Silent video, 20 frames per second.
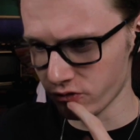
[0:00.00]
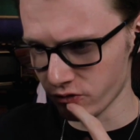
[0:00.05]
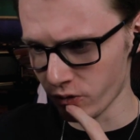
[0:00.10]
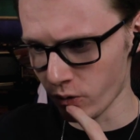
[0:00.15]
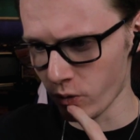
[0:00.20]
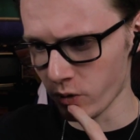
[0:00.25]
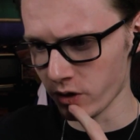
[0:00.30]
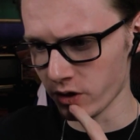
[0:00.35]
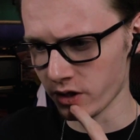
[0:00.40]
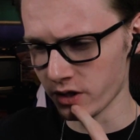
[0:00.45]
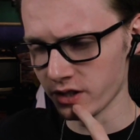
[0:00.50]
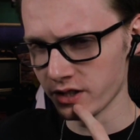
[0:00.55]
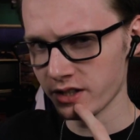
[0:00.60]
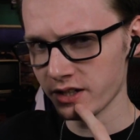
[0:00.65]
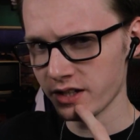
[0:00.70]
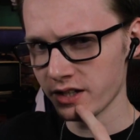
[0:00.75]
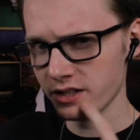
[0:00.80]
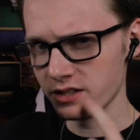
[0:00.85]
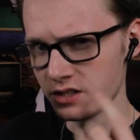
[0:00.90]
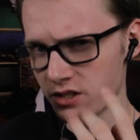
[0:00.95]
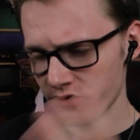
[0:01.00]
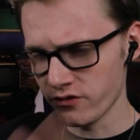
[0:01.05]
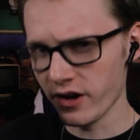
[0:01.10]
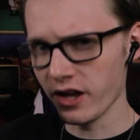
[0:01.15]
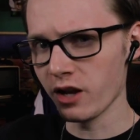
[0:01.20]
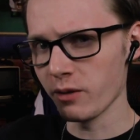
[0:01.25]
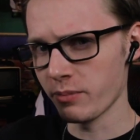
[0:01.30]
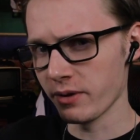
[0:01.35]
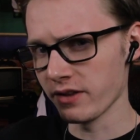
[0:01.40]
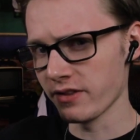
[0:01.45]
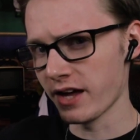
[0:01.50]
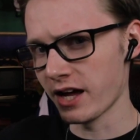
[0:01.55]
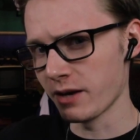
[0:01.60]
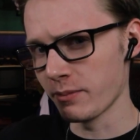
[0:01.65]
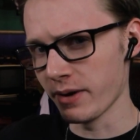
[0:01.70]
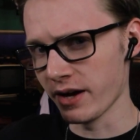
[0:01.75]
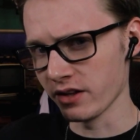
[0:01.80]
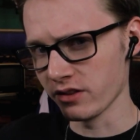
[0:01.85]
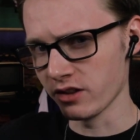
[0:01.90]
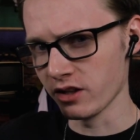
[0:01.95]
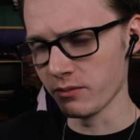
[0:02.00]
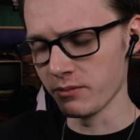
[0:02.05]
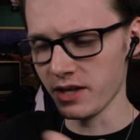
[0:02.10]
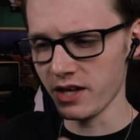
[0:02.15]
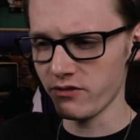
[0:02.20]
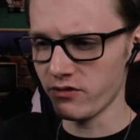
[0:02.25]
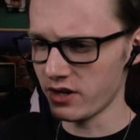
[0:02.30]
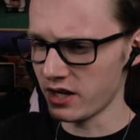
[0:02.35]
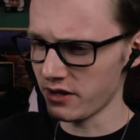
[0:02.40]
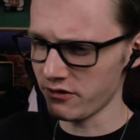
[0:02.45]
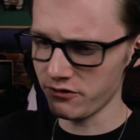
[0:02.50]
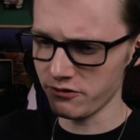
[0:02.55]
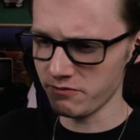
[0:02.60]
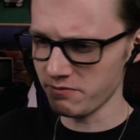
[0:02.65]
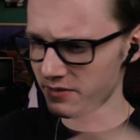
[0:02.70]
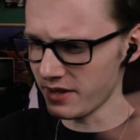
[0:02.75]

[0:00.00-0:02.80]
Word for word: for developing that about them, even if,